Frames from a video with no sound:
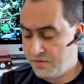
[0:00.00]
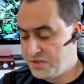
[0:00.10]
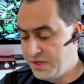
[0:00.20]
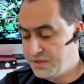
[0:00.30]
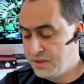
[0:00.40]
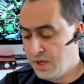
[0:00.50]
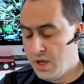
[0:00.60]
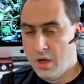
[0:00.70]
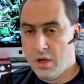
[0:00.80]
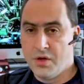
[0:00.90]
or 6,
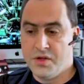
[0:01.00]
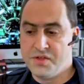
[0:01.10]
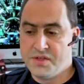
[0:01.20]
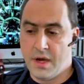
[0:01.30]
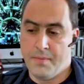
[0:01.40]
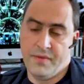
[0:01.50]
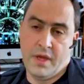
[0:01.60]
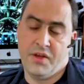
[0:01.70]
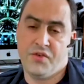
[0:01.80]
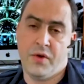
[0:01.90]
because
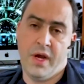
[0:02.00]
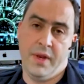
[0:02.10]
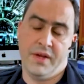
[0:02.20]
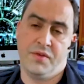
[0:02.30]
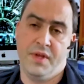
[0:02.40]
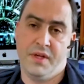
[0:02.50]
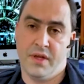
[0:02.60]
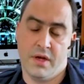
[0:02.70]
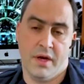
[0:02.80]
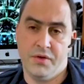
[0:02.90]
they're trained in extra things
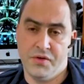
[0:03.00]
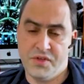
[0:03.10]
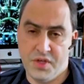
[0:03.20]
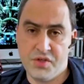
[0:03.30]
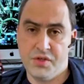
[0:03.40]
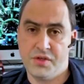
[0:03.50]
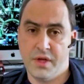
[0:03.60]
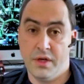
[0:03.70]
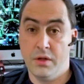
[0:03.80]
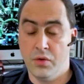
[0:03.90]
like I can do stitches
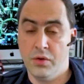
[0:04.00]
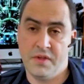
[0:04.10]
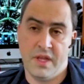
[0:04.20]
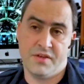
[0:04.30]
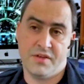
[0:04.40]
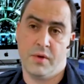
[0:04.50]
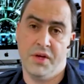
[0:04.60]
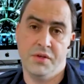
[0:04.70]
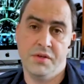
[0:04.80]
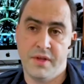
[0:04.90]
and glue for
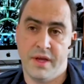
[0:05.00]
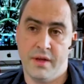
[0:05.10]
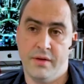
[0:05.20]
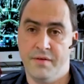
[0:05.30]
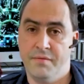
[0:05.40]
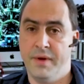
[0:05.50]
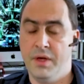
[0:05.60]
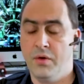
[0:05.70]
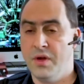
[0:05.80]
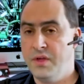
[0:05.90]
lacerations. That's
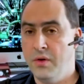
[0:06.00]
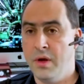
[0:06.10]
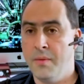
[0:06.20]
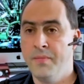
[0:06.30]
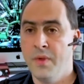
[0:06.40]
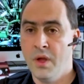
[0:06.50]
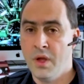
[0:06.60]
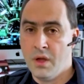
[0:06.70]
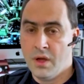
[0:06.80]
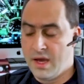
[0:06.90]
meet criteria.
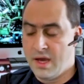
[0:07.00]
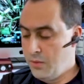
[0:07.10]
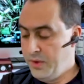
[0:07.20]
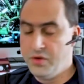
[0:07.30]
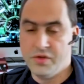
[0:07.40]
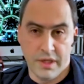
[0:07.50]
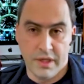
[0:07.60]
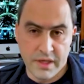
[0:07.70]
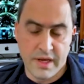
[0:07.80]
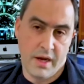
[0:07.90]
We can use
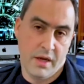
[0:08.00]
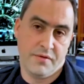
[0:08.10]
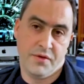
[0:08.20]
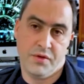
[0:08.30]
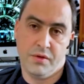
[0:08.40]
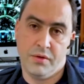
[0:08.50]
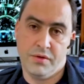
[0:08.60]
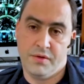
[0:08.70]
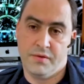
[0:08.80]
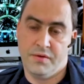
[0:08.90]
lignocaine
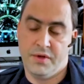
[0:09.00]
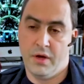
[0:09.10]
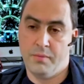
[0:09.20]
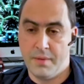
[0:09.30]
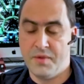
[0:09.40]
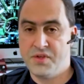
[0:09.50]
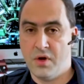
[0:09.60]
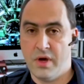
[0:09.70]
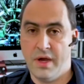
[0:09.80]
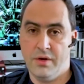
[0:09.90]
to help numb the
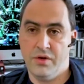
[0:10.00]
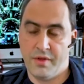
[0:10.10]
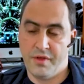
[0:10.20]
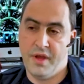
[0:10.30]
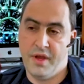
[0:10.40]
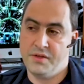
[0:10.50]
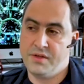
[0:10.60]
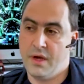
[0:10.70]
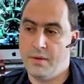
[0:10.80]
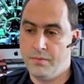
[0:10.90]
site and do other things
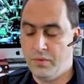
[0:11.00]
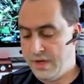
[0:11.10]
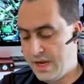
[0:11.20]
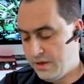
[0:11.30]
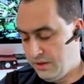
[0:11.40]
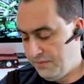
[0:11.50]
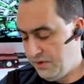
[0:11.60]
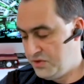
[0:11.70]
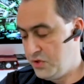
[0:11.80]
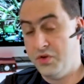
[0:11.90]
when
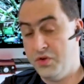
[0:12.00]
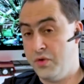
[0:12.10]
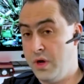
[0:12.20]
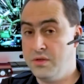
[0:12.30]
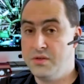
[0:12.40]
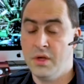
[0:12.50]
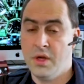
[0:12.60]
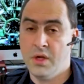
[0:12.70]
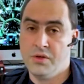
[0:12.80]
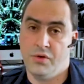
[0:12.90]
giving certain drugs
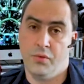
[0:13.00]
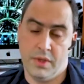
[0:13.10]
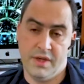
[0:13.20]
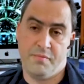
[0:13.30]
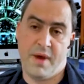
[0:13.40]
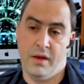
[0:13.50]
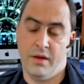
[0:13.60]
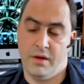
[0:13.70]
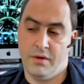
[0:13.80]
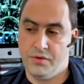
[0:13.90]
to relieve pain,
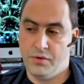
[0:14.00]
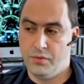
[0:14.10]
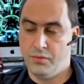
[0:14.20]
to